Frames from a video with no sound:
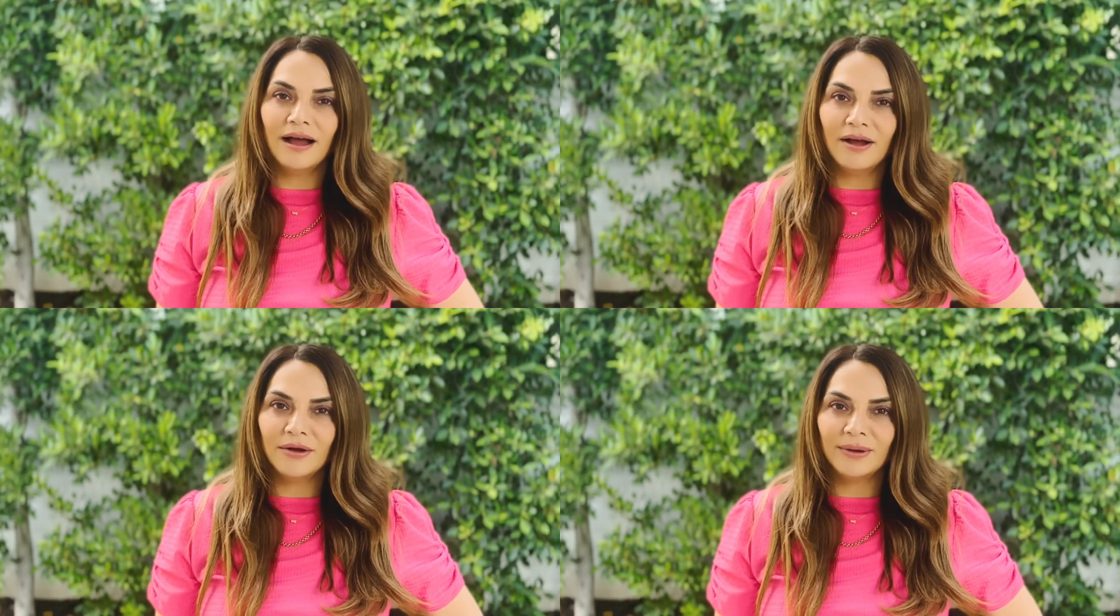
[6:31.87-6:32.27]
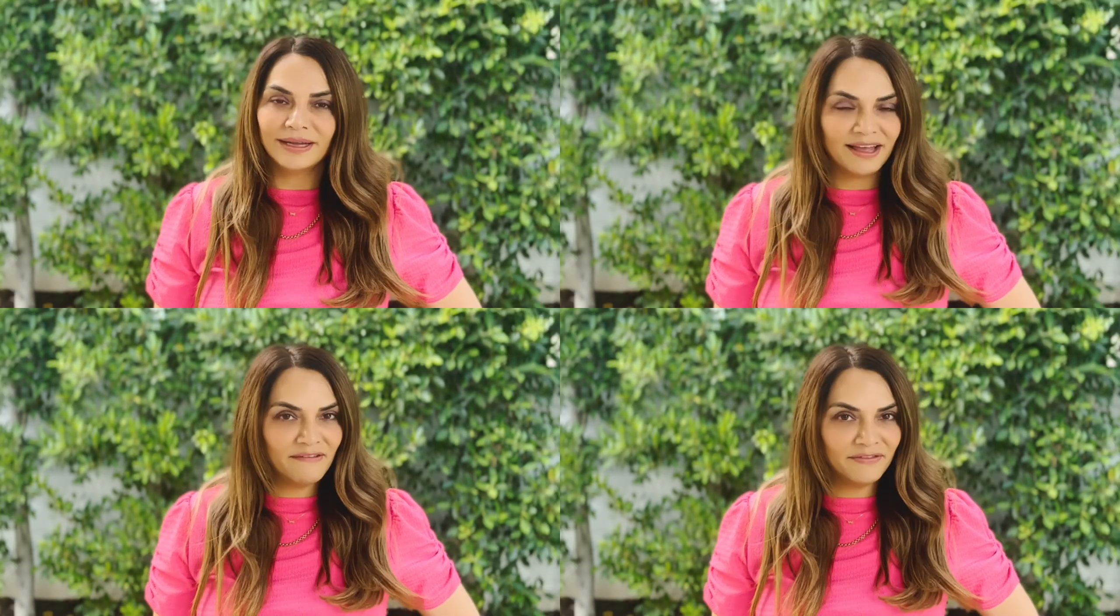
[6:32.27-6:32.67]
Oh,
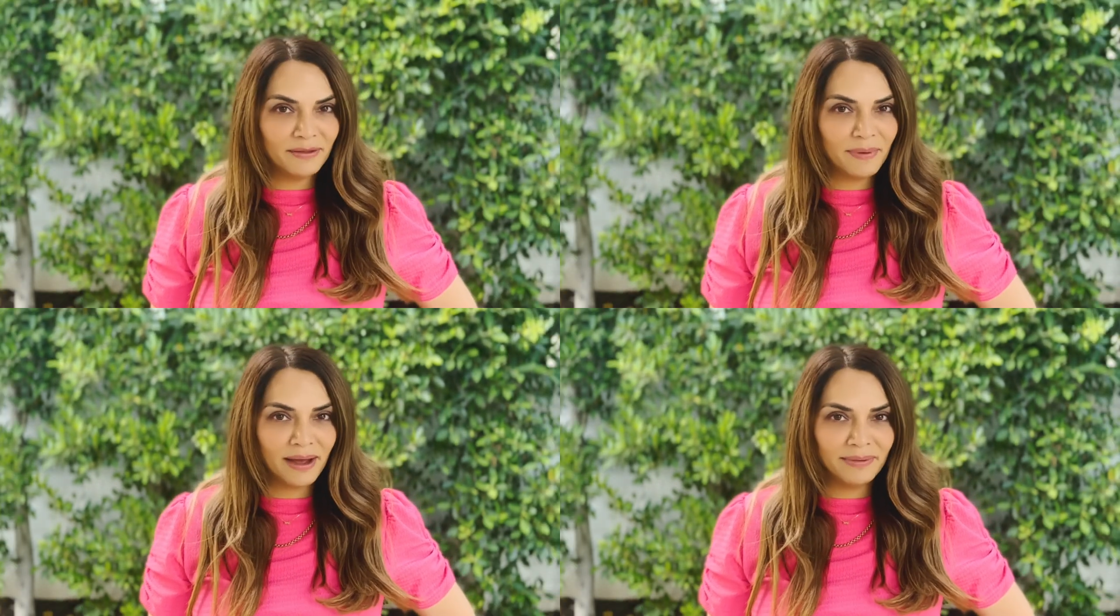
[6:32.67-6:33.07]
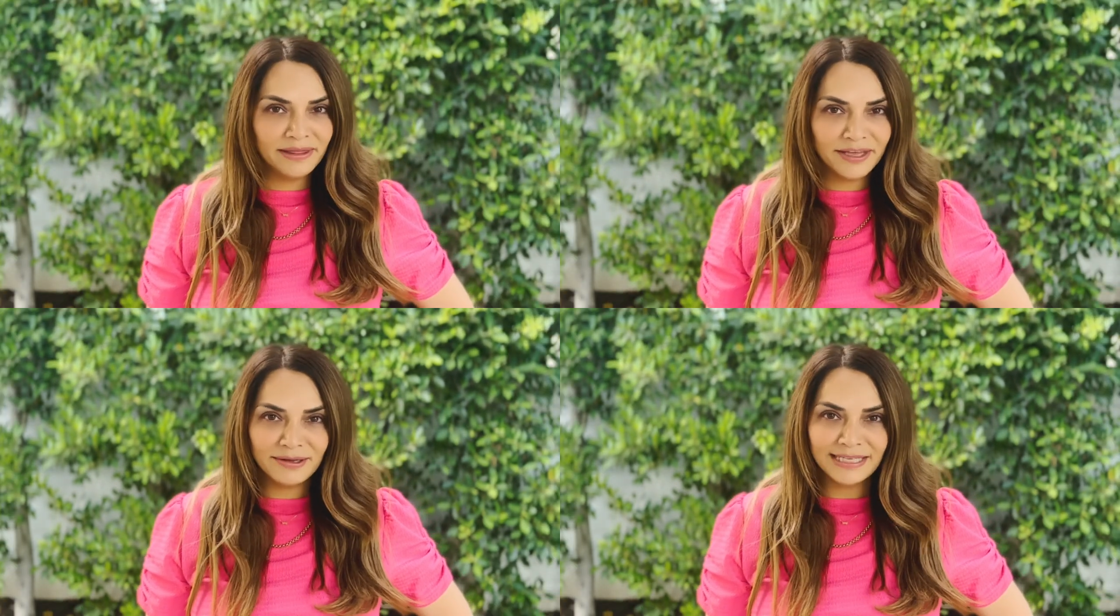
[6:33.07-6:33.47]
and for the pub
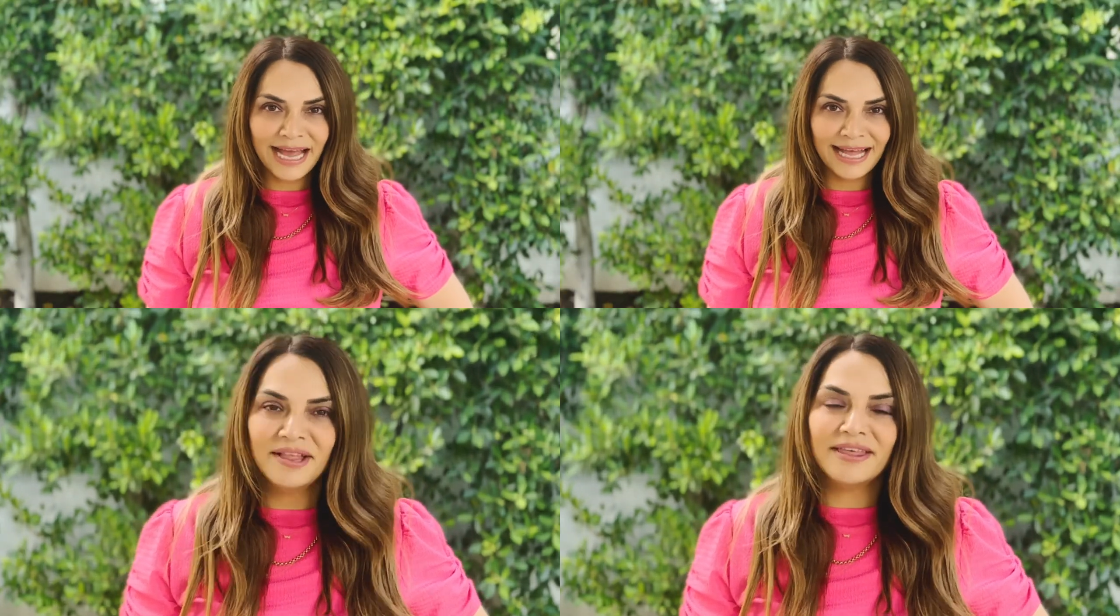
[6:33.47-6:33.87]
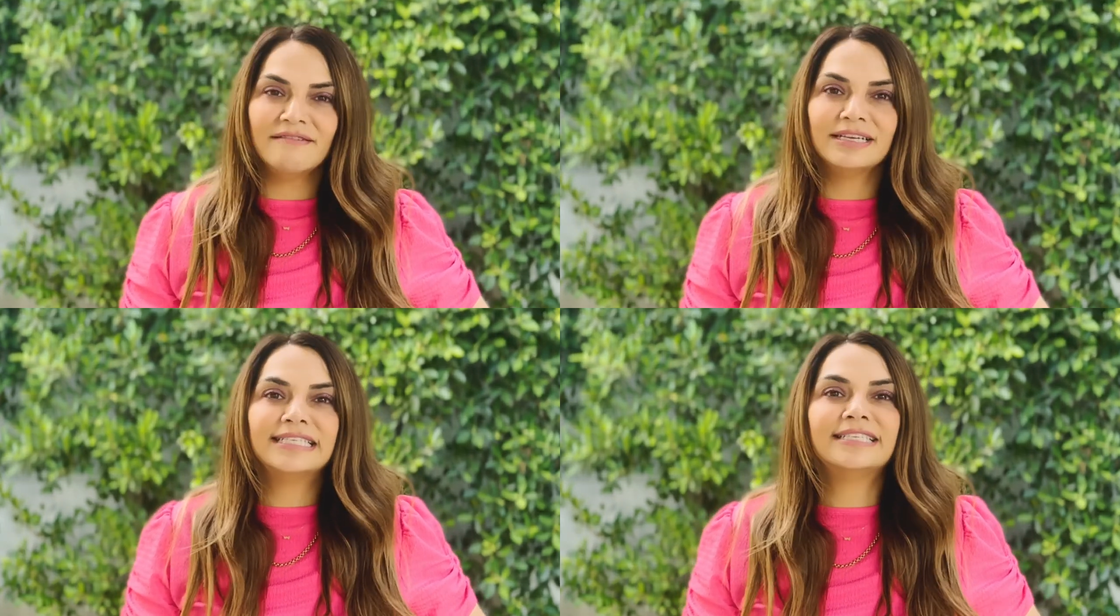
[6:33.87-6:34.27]
enthusiasts,
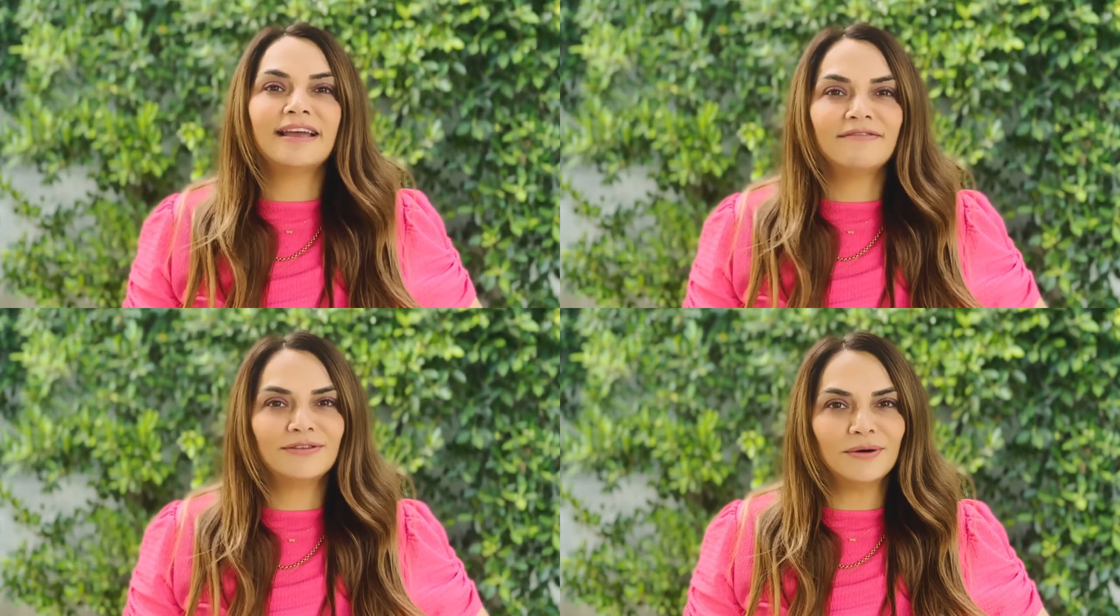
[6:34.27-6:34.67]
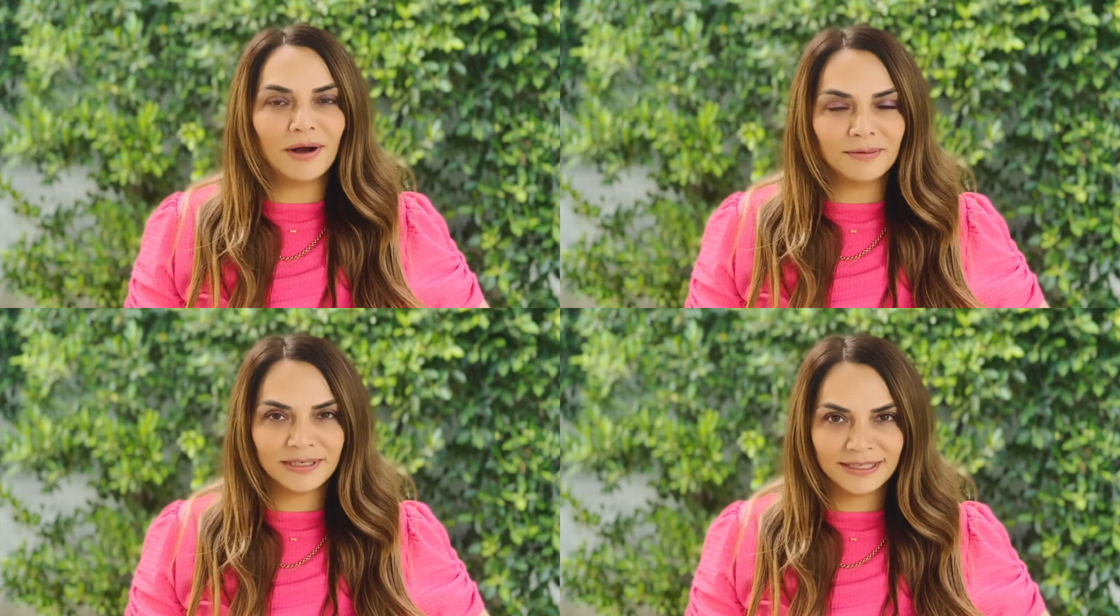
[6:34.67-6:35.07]
there are several
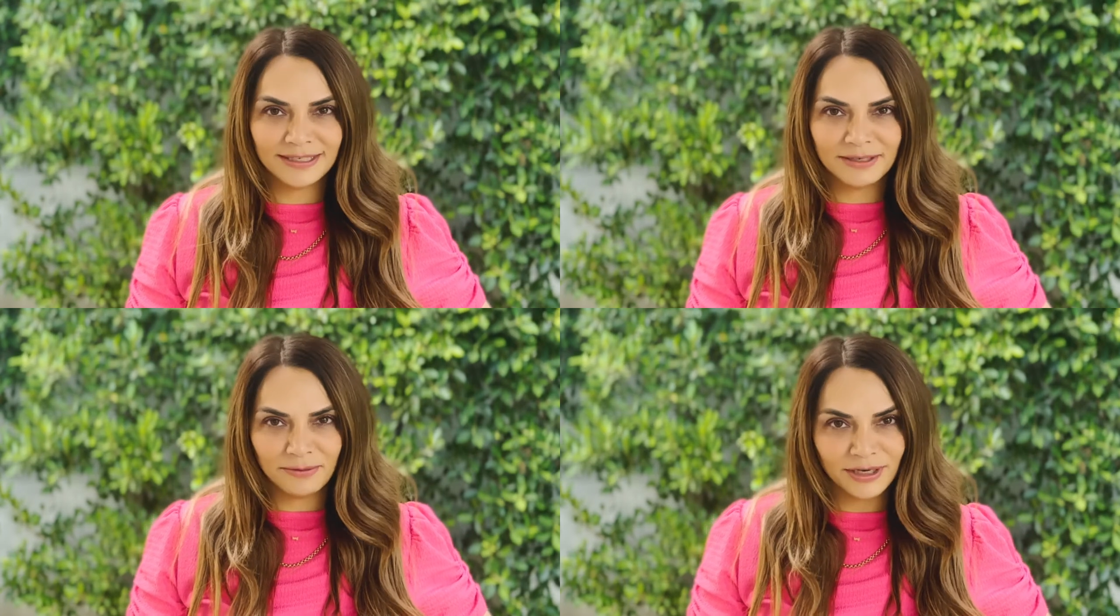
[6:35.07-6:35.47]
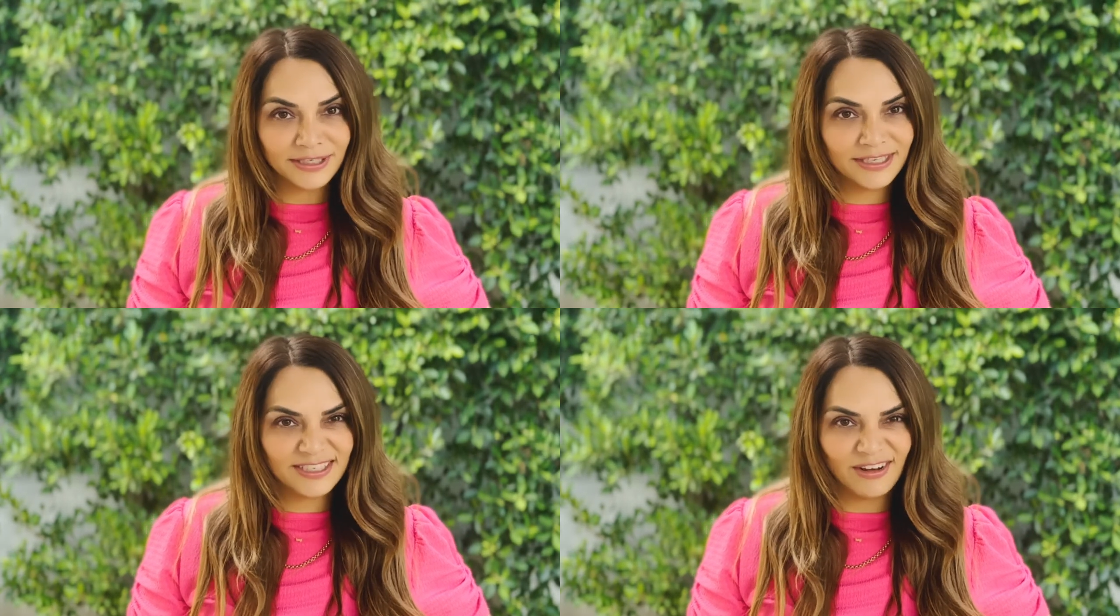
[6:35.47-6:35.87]
options to watch
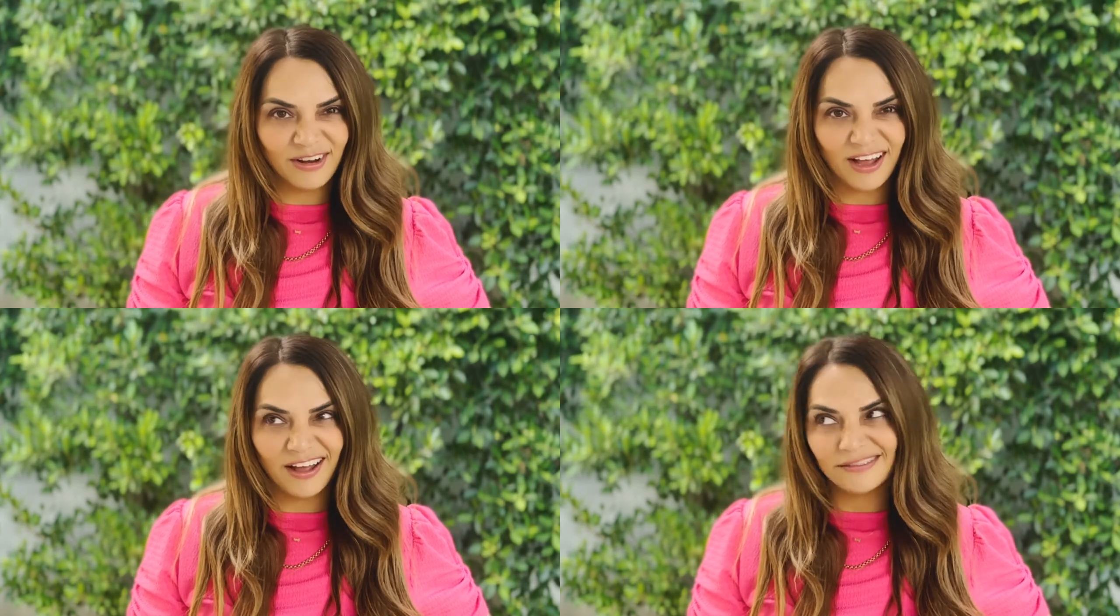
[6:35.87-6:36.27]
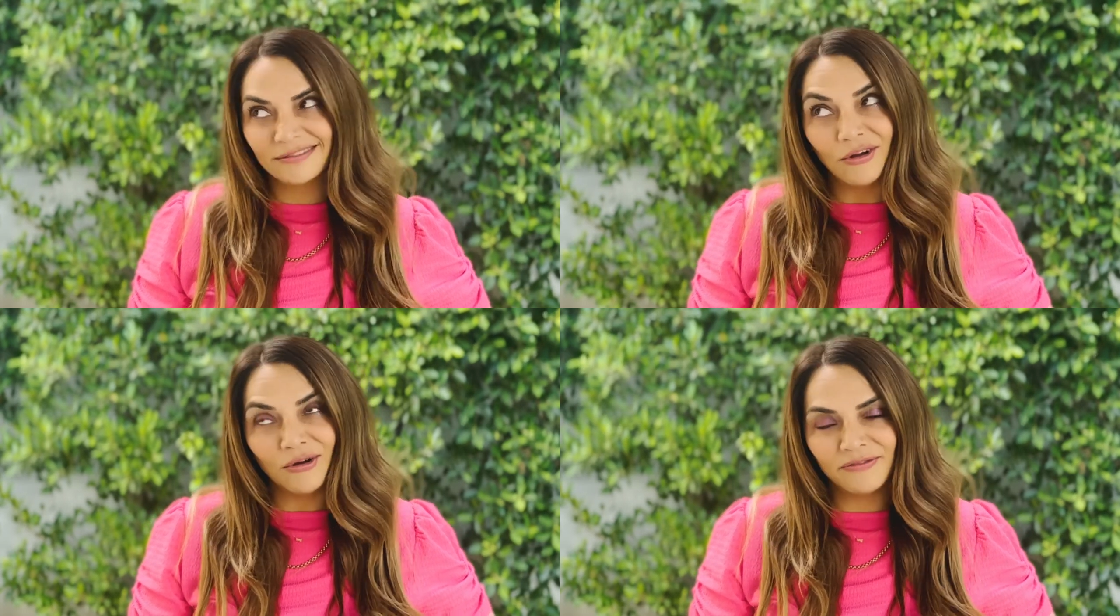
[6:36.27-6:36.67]
the soccer
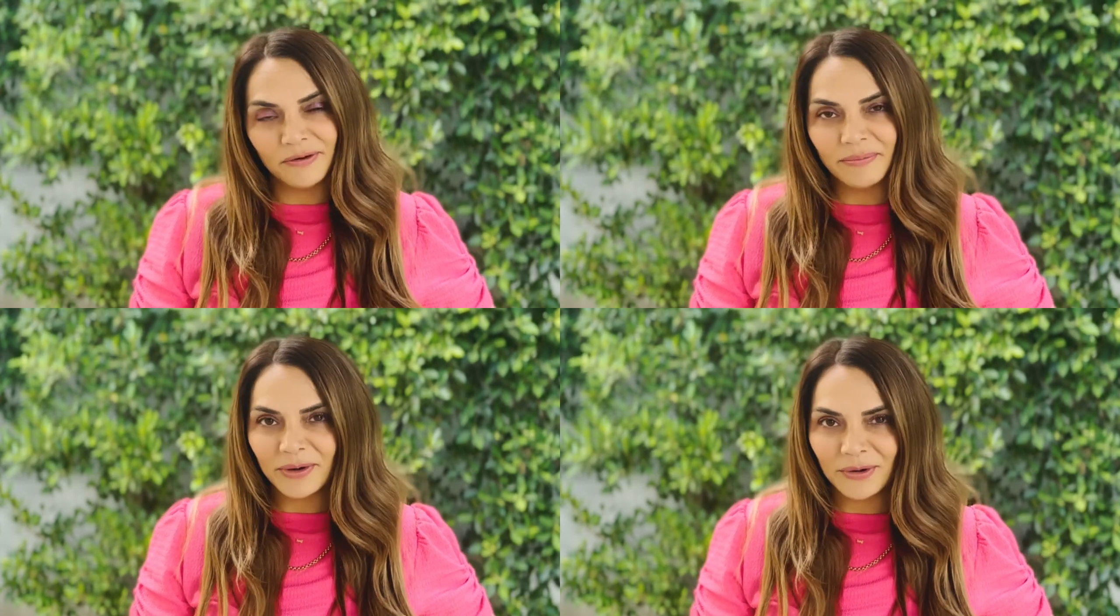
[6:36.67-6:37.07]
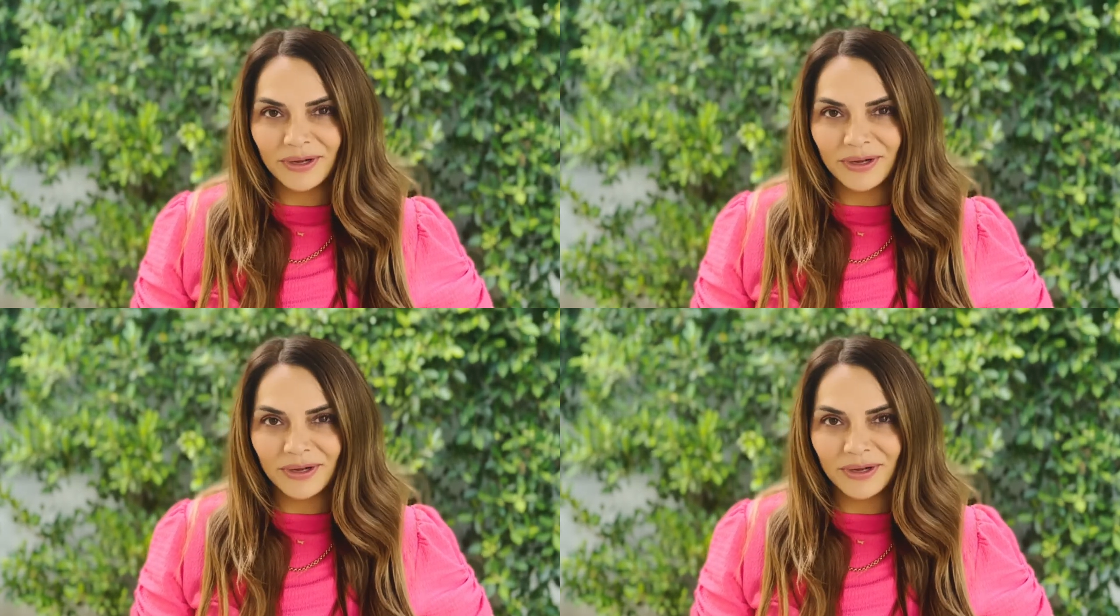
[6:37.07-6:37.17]
or football,